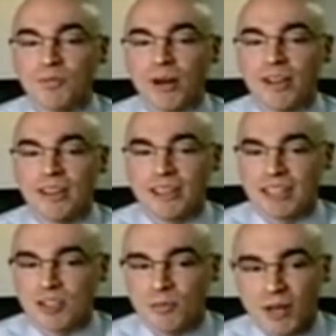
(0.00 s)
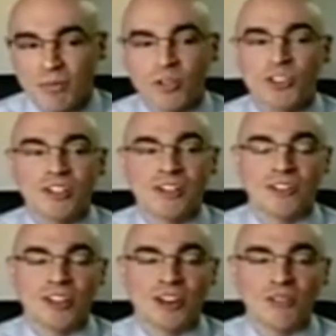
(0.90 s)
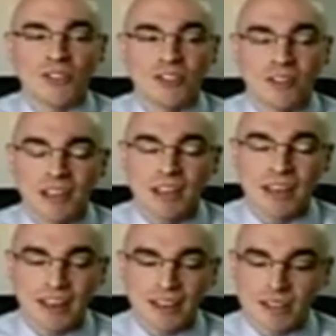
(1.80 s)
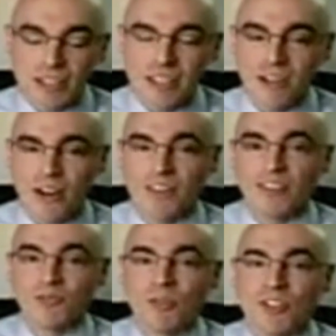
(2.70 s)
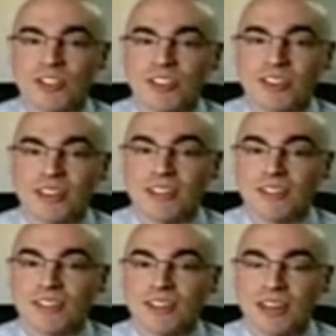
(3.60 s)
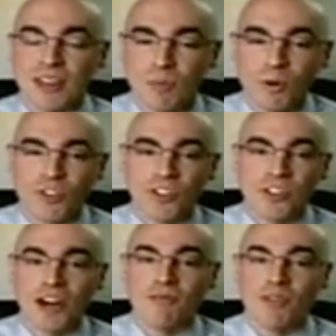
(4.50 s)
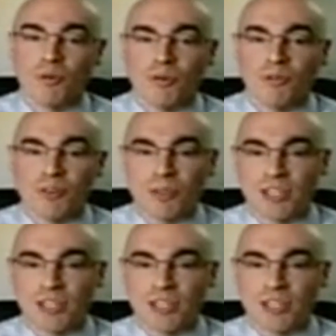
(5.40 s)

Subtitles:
but it's by pushing ourselves and taking on these risky things and pushing the envelope of human